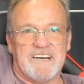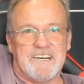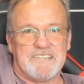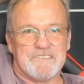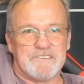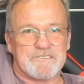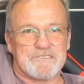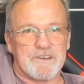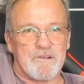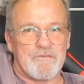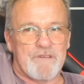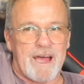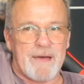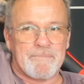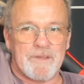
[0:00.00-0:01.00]
They're so
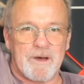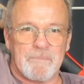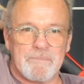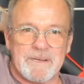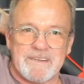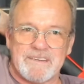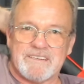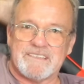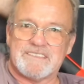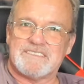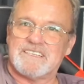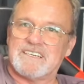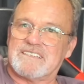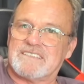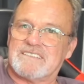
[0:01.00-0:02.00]
wrapped up in the
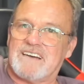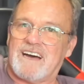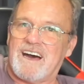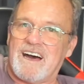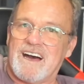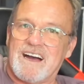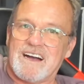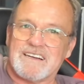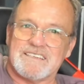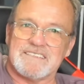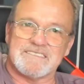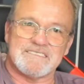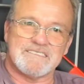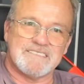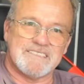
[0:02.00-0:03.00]
TikTok
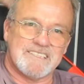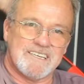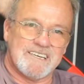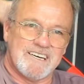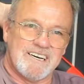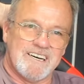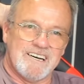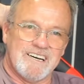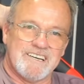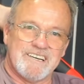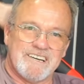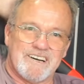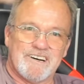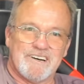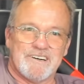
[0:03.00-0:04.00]
and, you
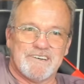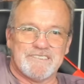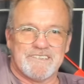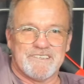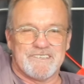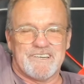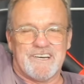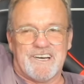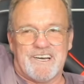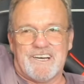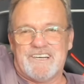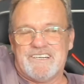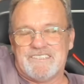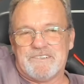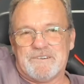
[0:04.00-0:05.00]
know,
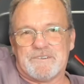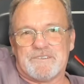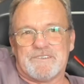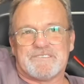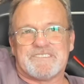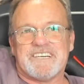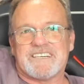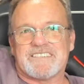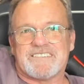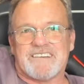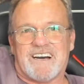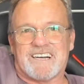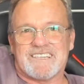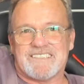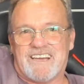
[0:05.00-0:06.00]
doing the
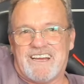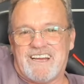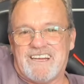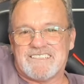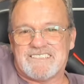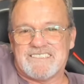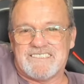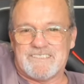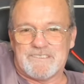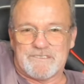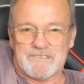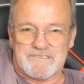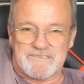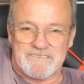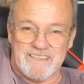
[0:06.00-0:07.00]
TikTok dancing
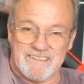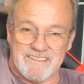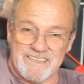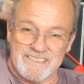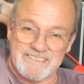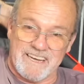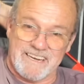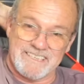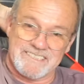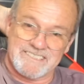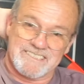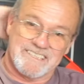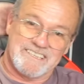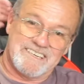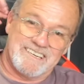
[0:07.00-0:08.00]
and they think they can
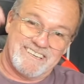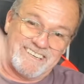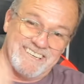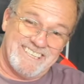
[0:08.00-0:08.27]
sing.